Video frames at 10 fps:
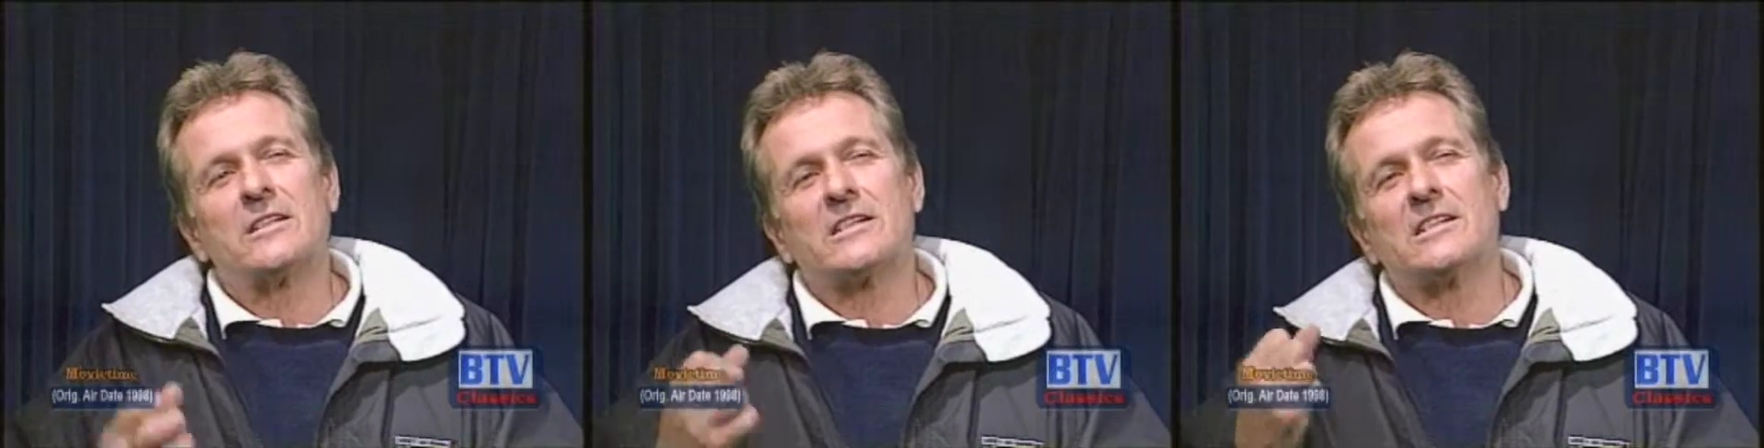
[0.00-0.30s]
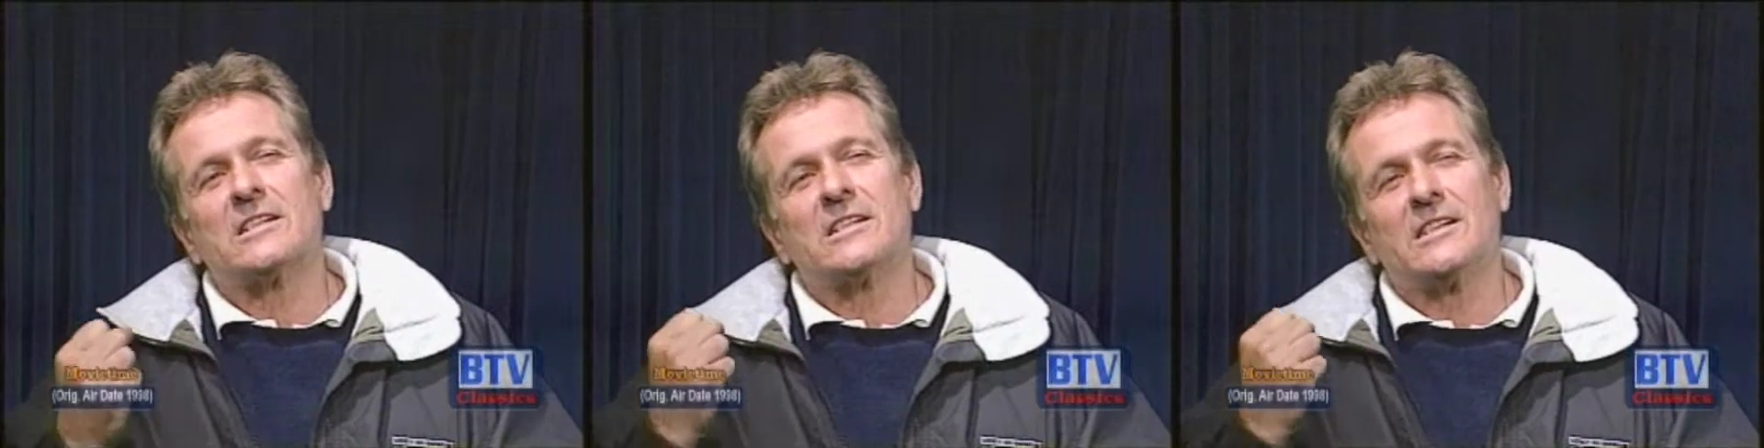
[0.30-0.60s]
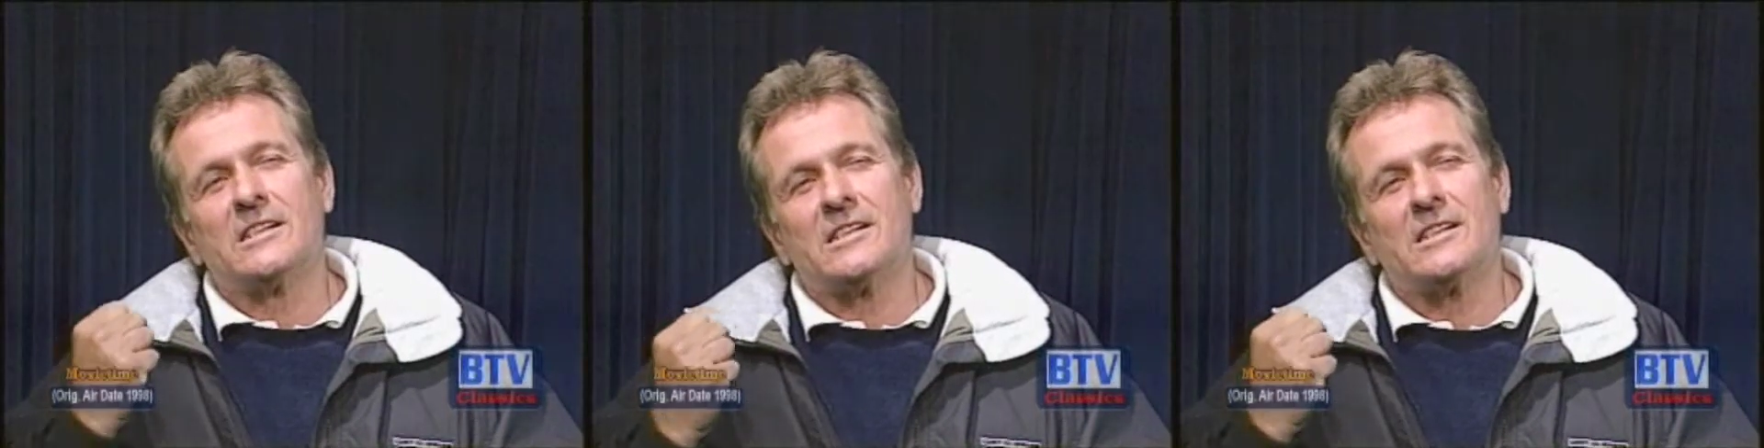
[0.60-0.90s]
like,
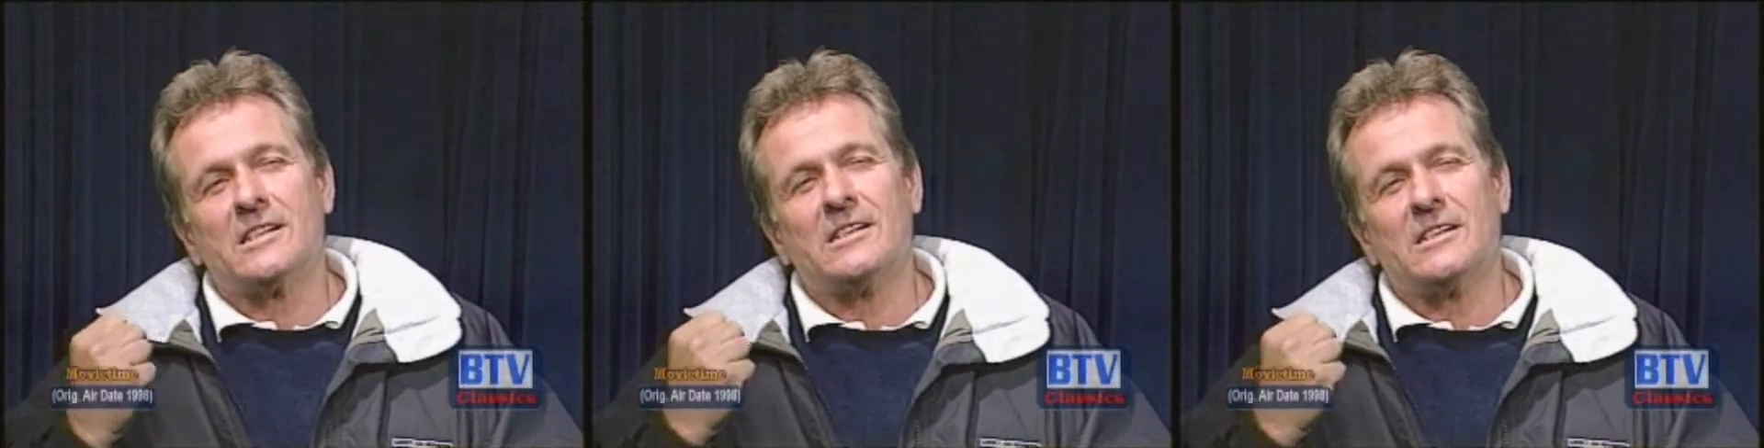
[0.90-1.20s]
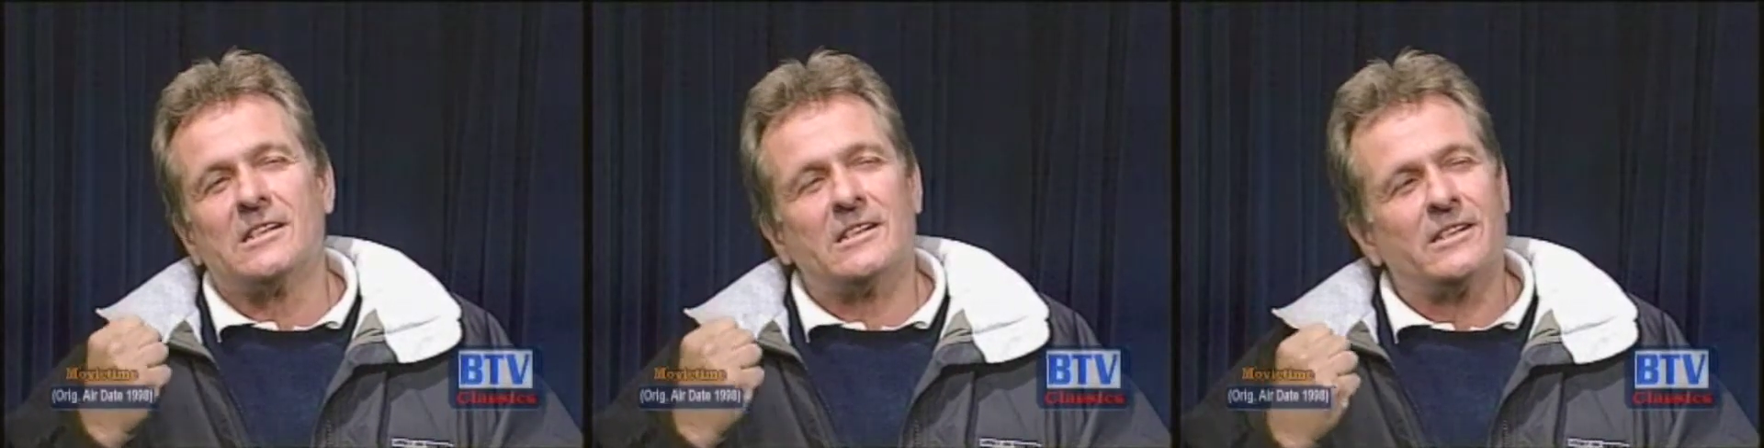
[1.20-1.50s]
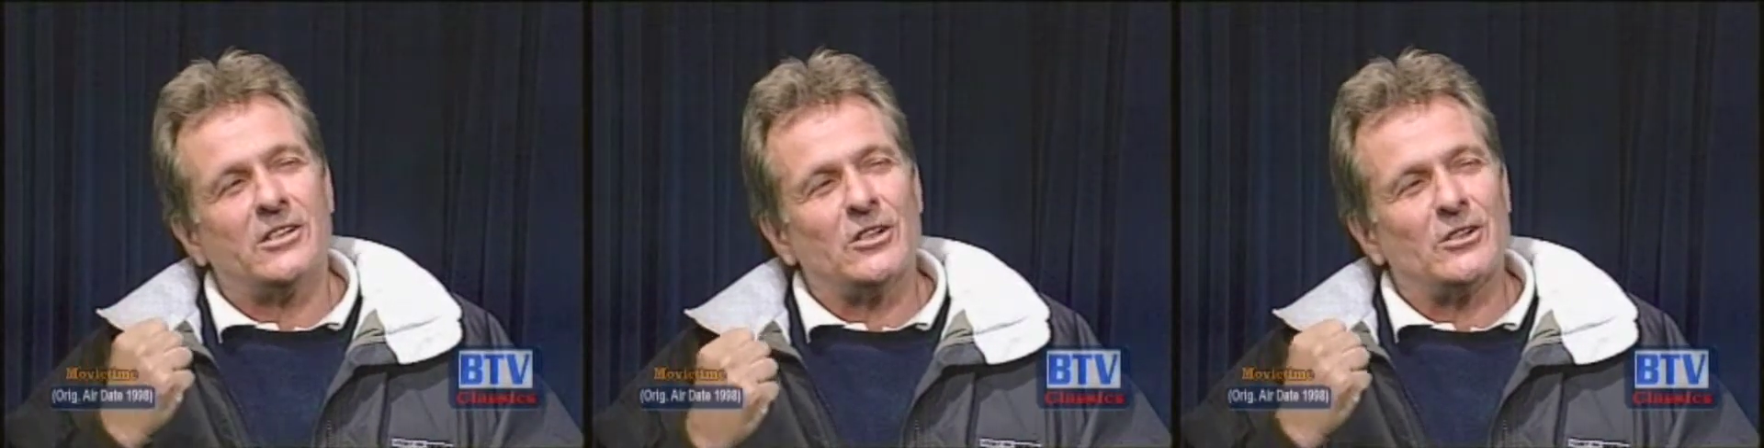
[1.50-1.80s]
ah, you
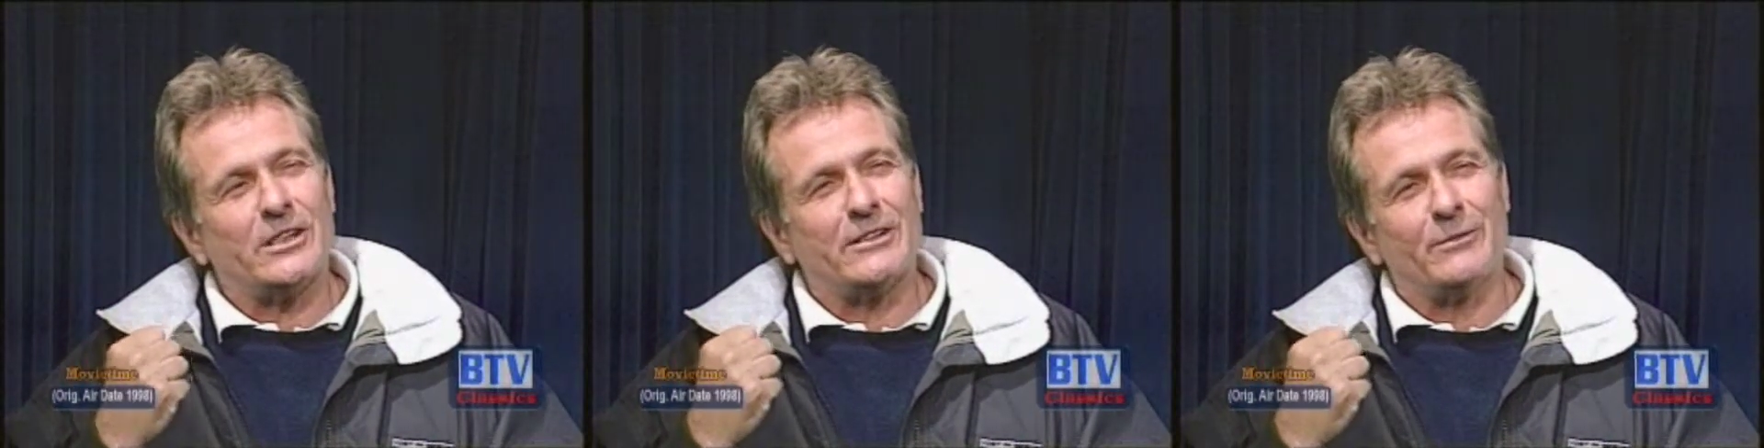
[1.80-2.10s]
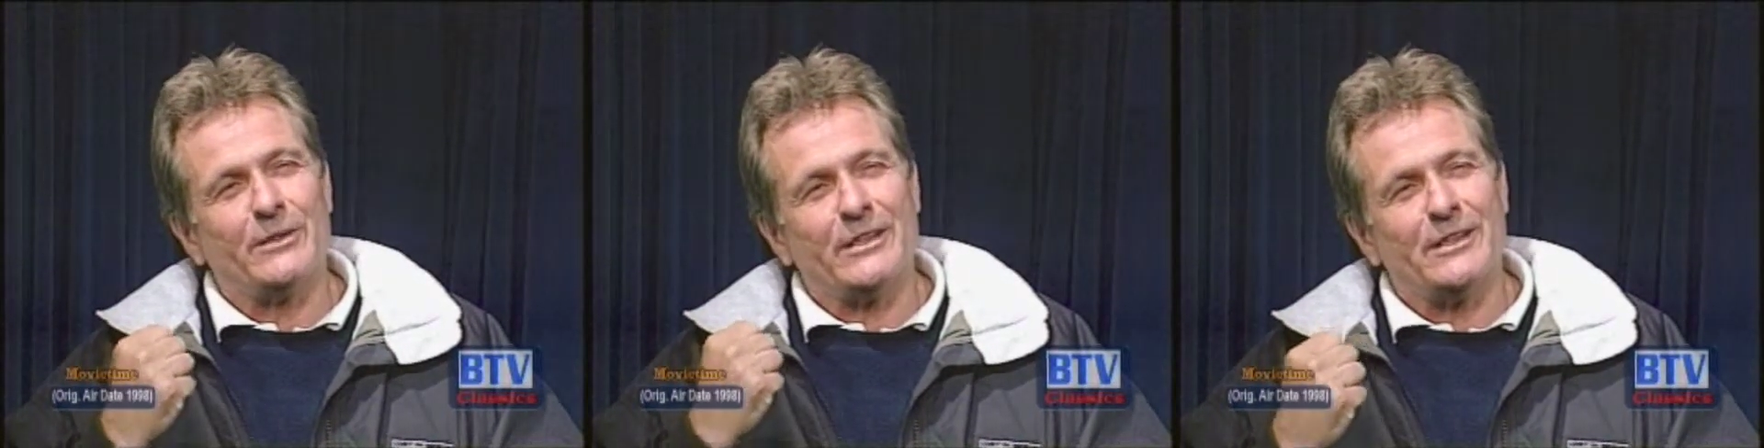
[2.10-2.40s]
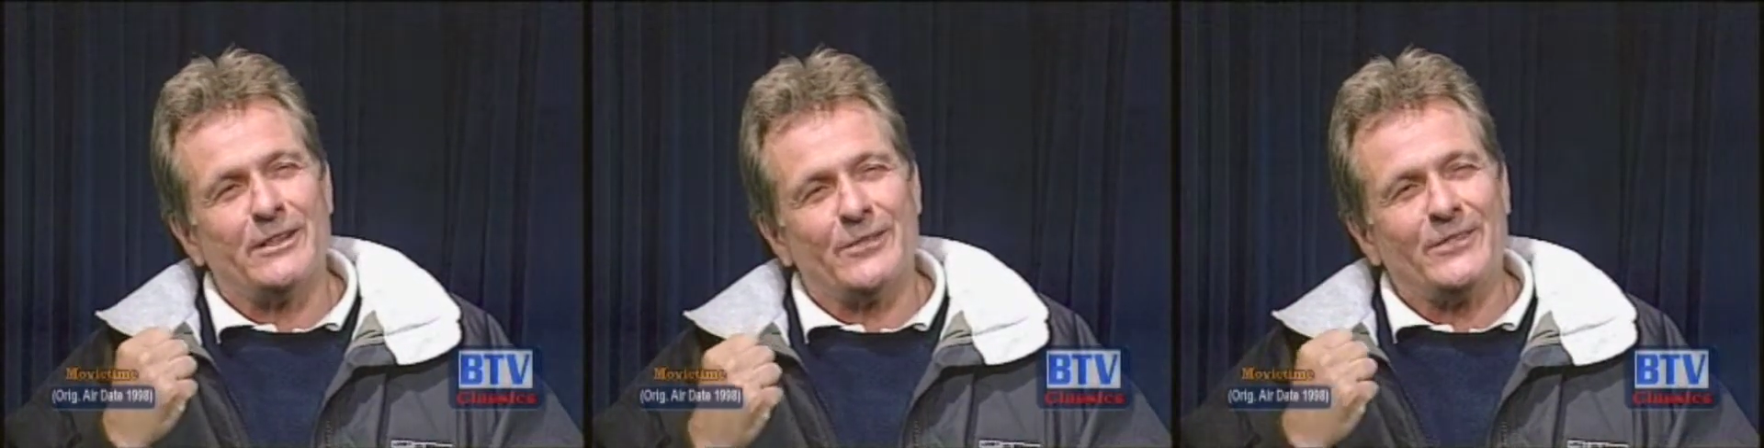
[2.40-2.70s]
know, give me
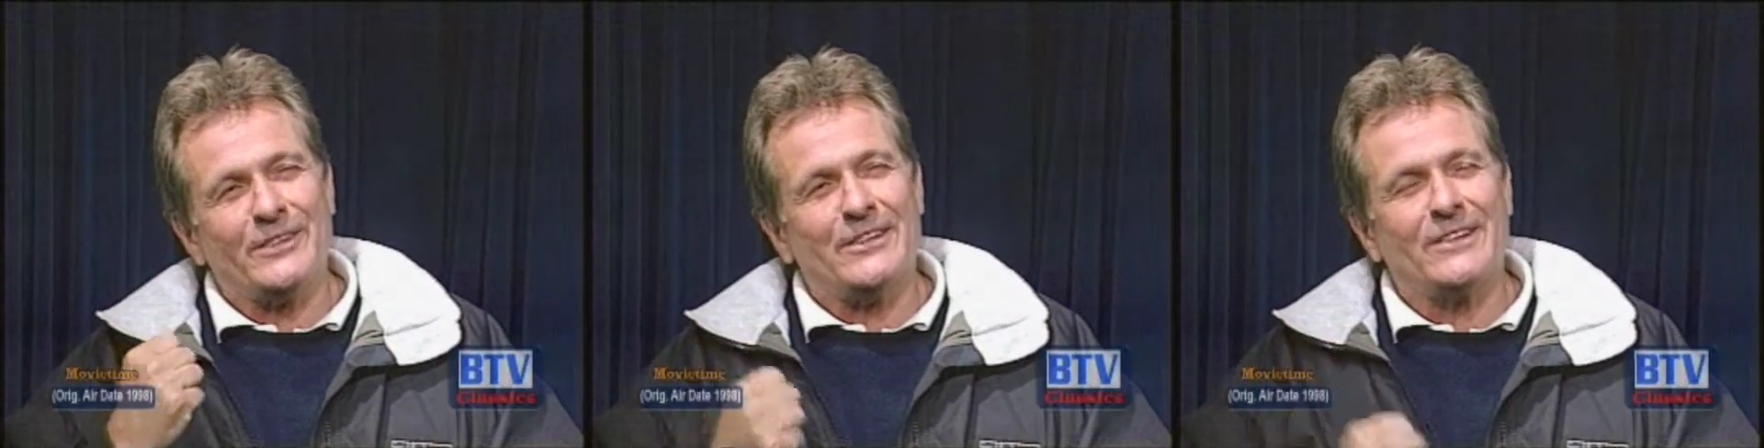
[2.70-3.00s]
him, you know.